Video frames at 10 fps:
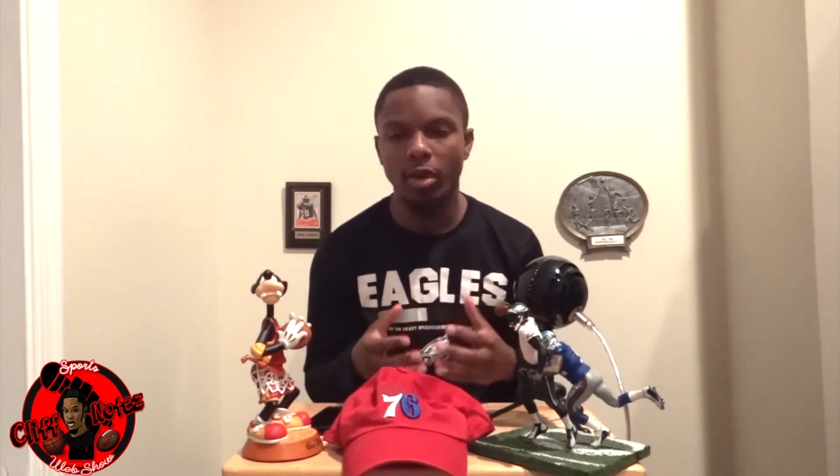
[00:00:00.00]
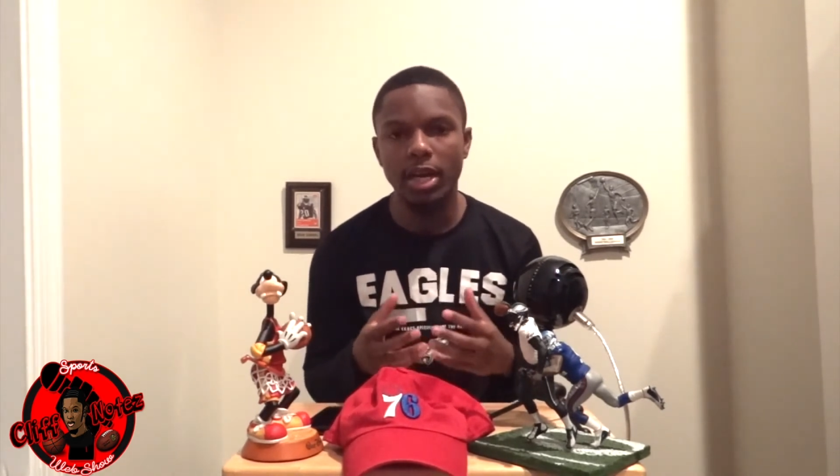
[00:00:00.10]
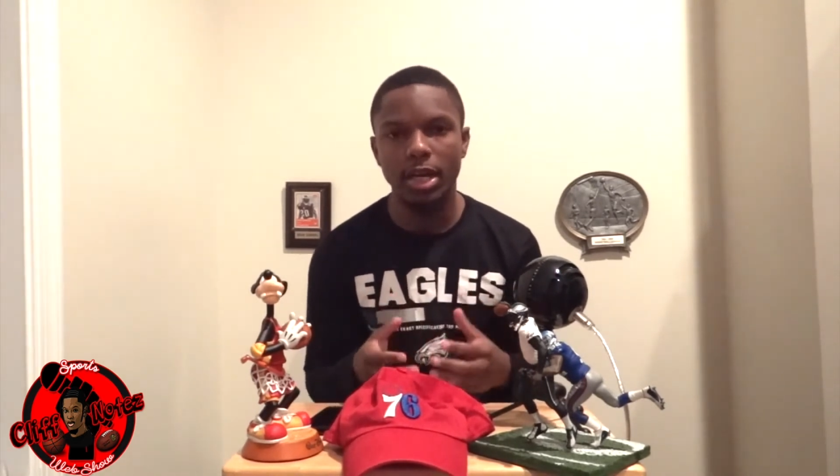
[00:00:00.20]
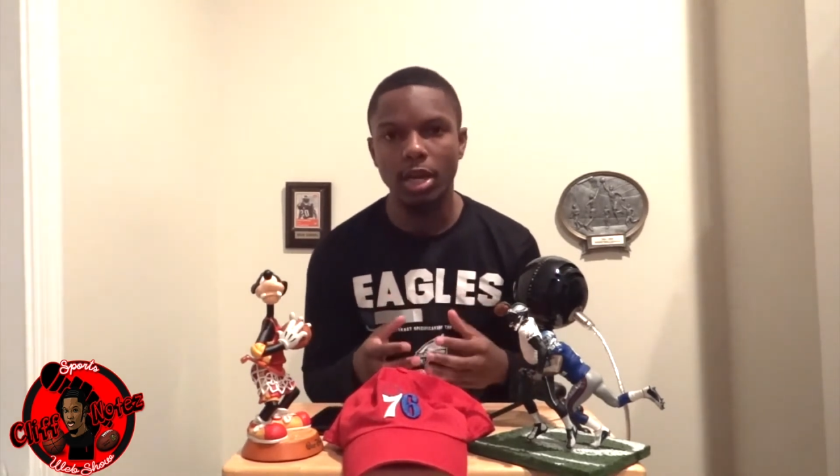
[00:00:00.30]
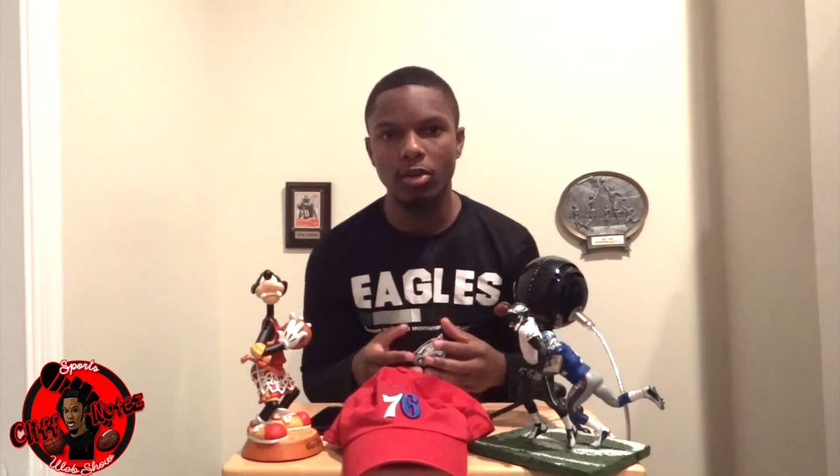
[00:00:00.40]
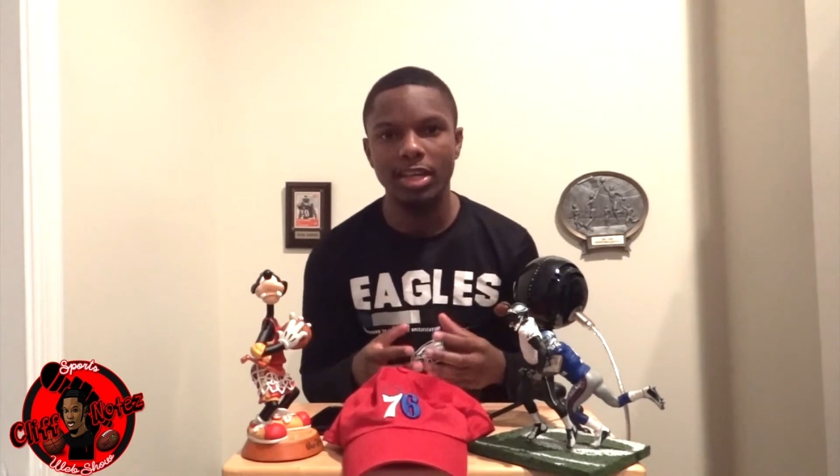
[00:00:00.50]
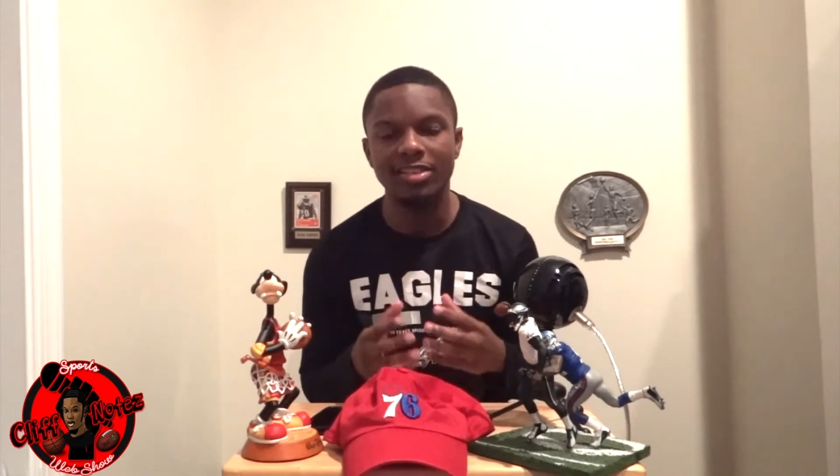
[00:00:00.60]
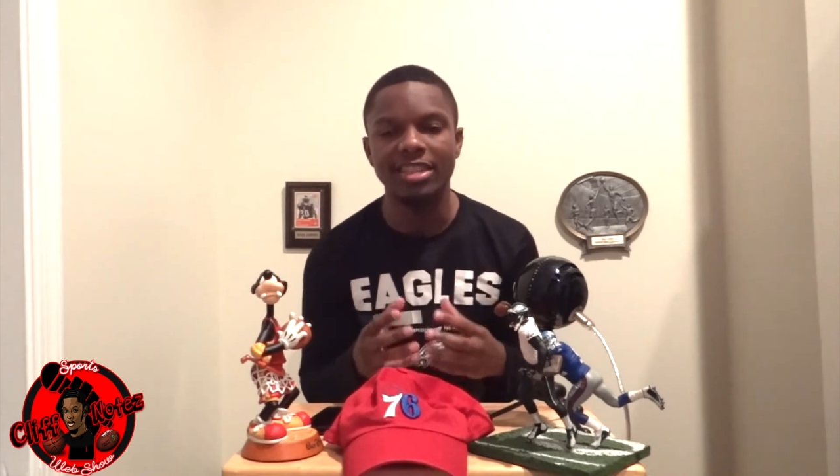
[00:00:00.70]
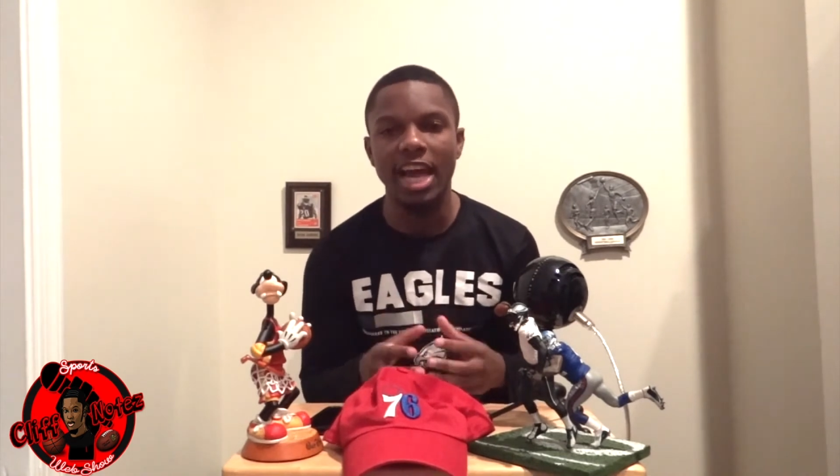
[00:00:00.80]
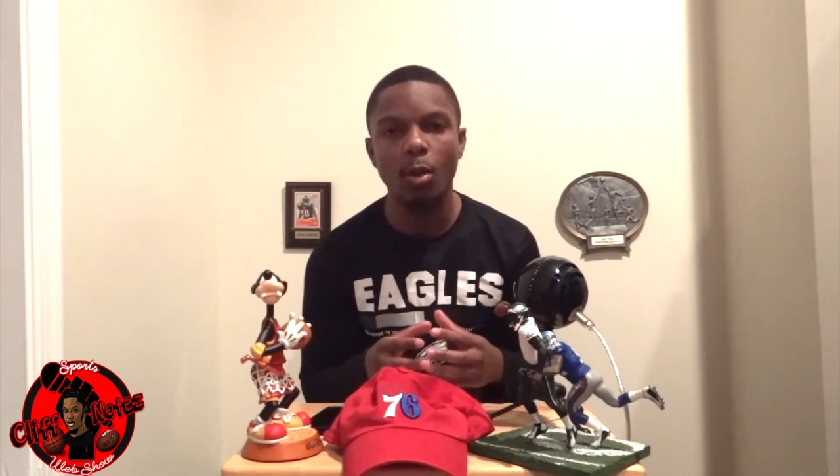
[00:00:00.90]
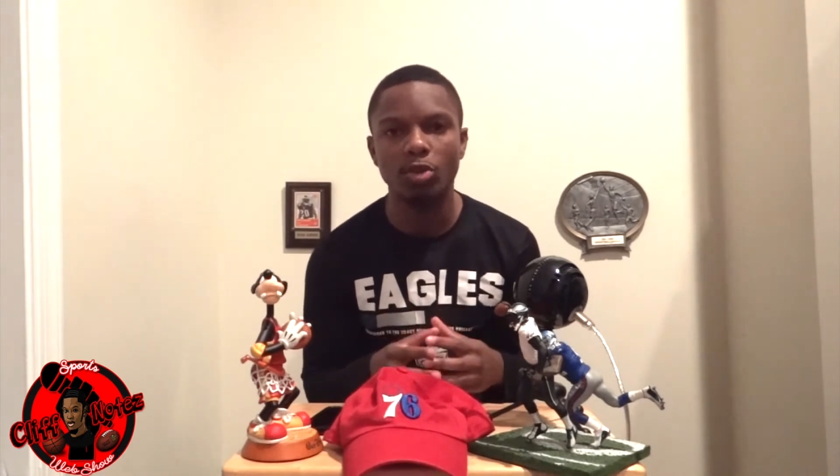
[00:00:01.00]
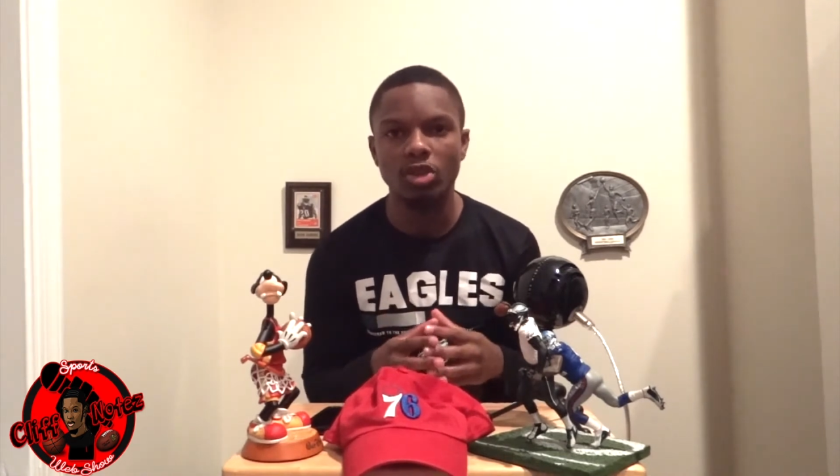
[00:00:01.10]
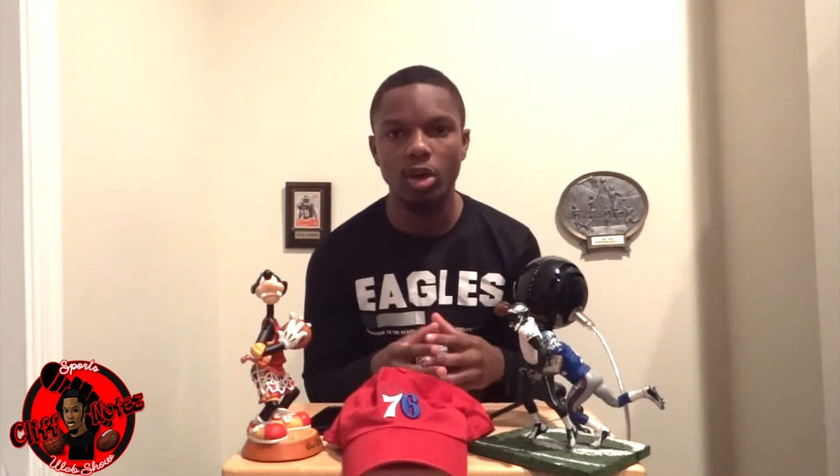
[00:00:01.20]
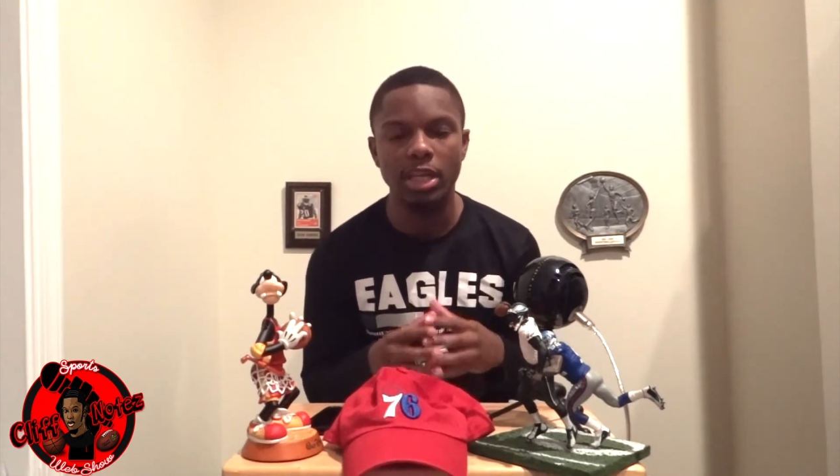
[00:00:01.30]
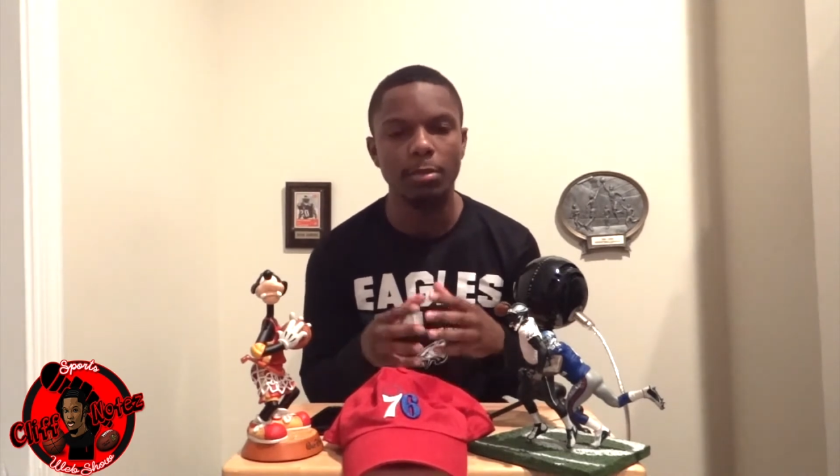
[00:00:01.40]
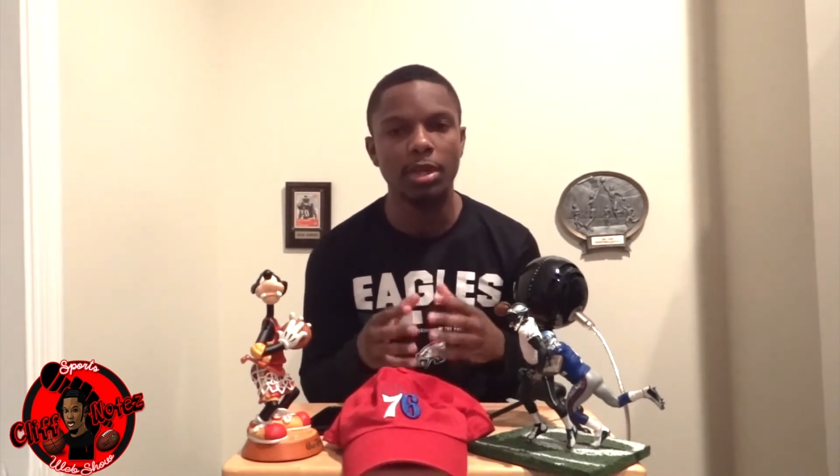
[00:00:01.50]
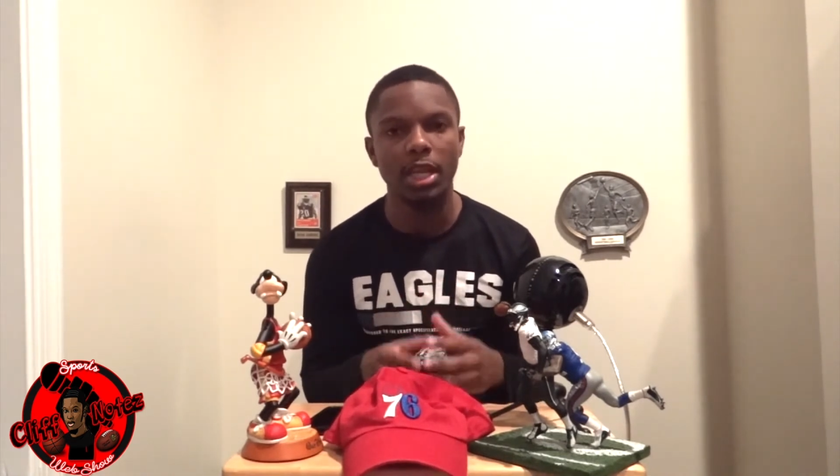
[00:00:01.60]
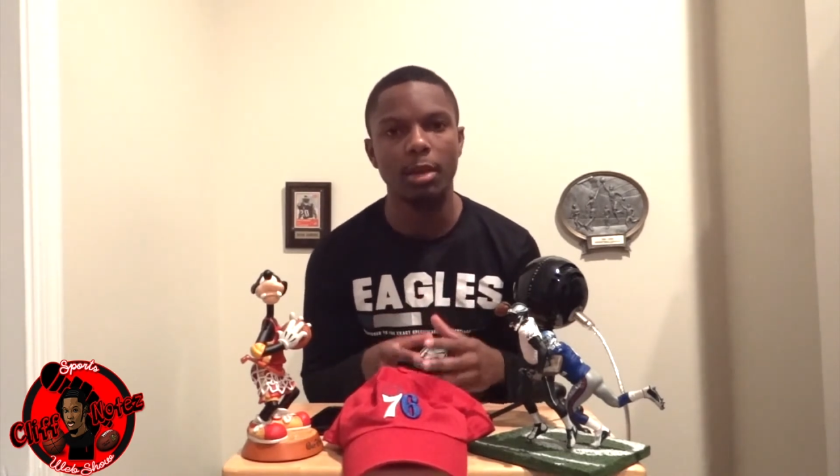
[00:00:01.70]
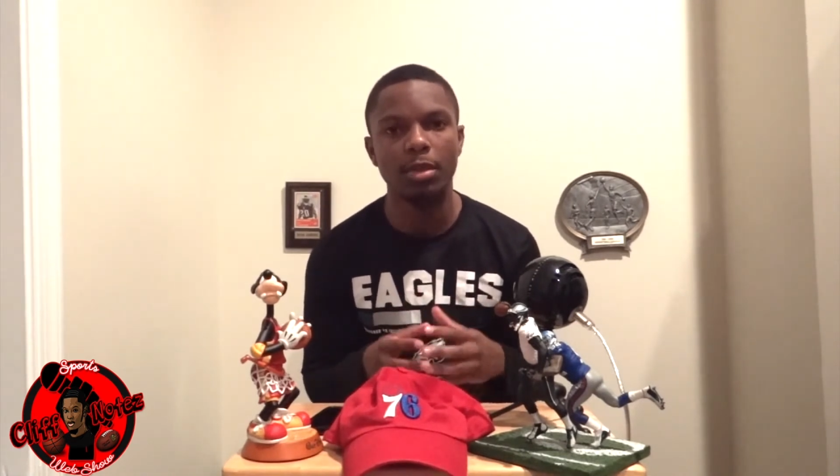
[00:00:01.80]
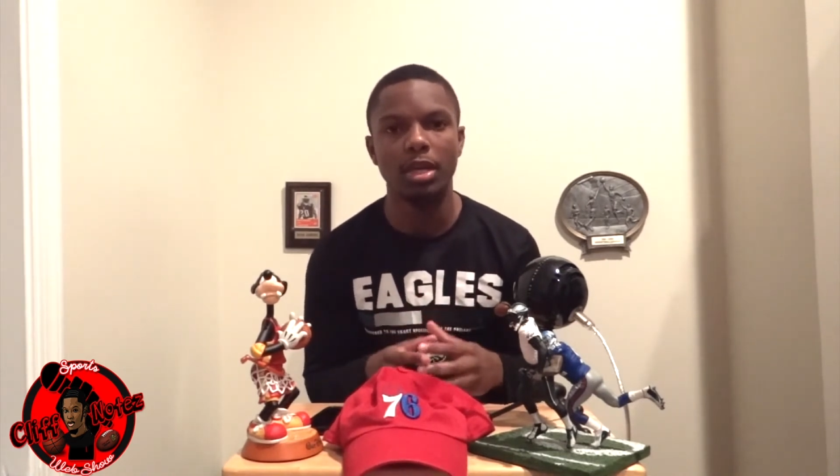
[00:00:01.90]
But right now, he's not what y'all
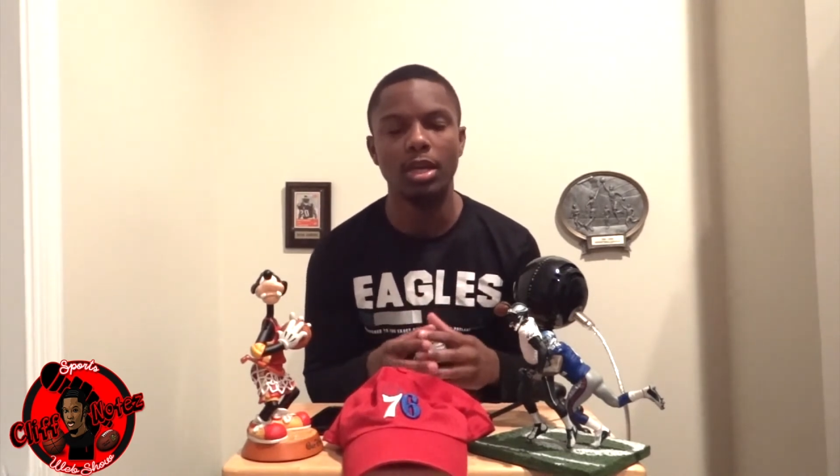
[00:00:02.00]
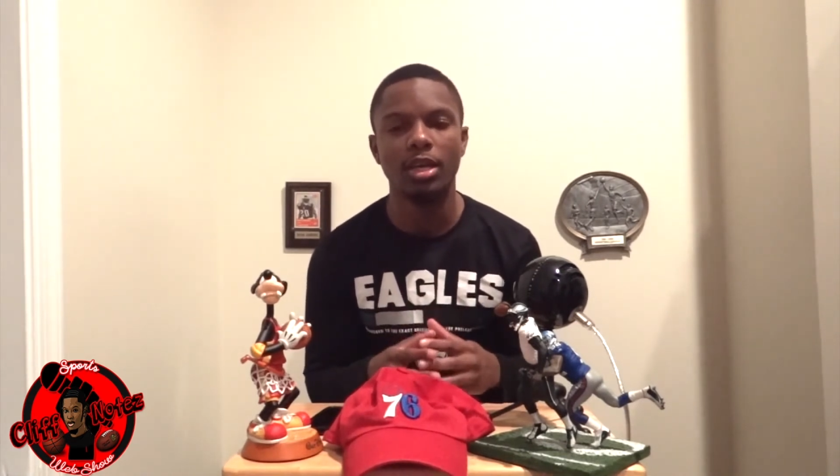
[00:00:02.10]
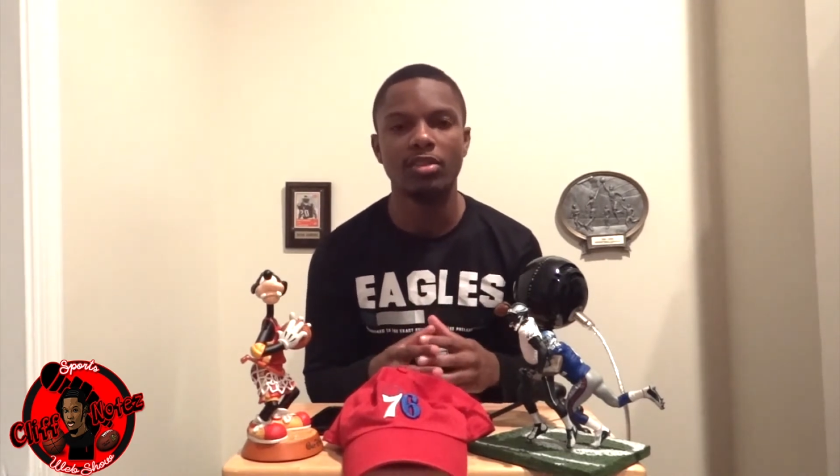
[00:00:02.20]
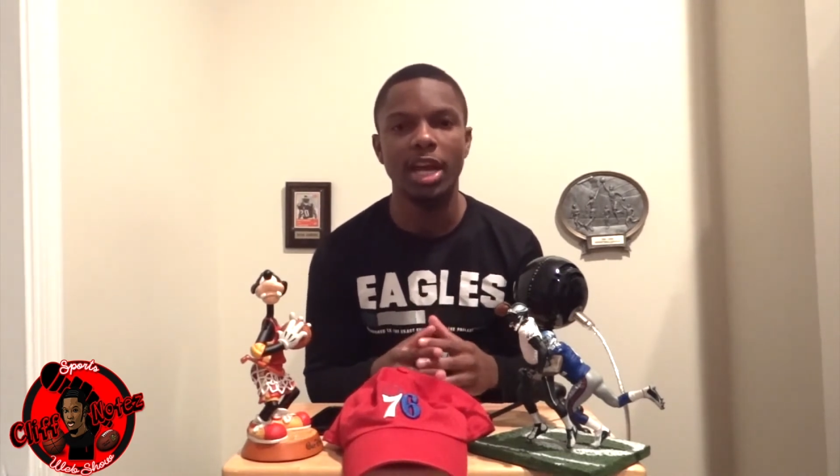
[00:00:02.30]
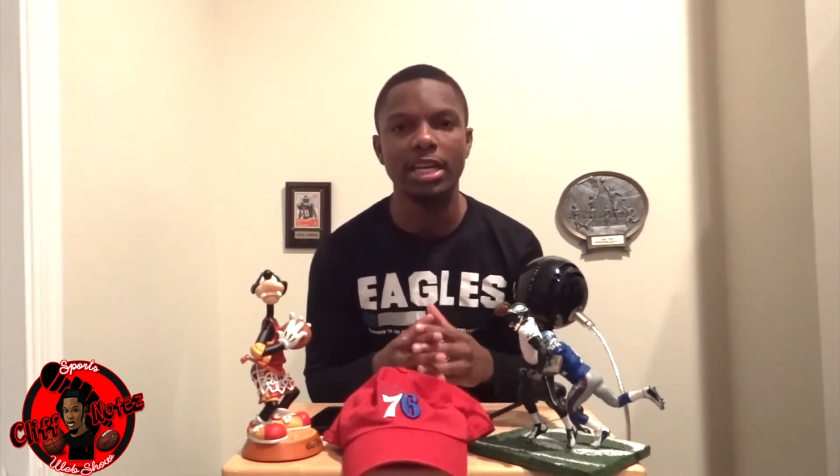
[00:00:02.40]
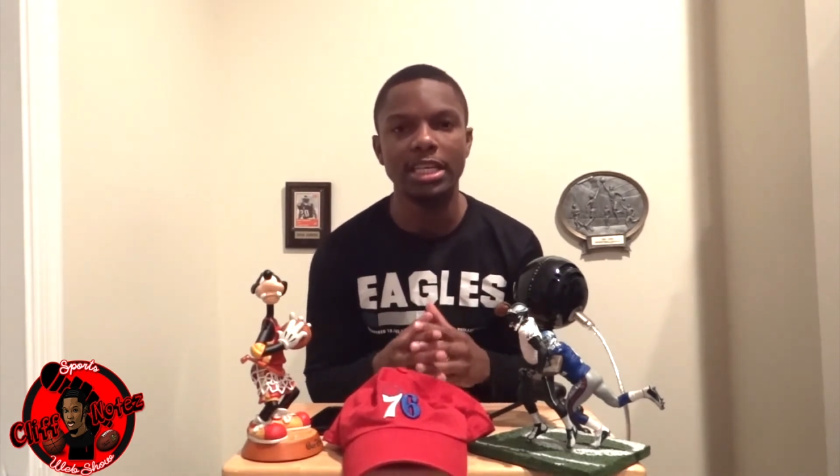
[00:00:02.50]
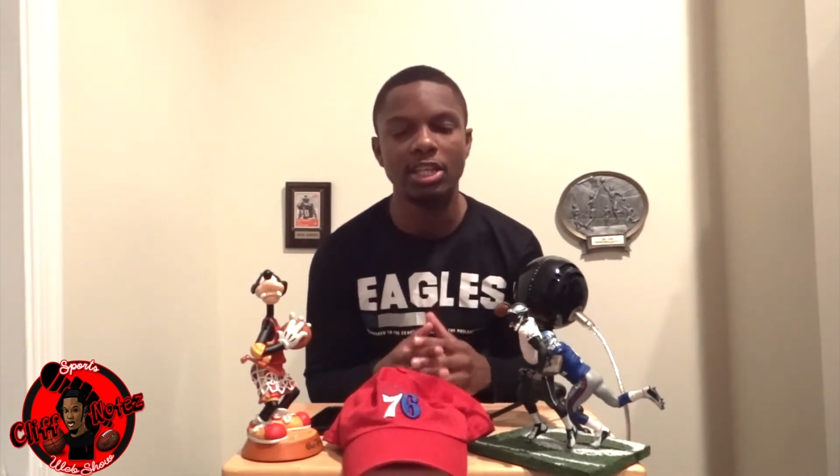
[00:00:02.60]
keep claiming he is.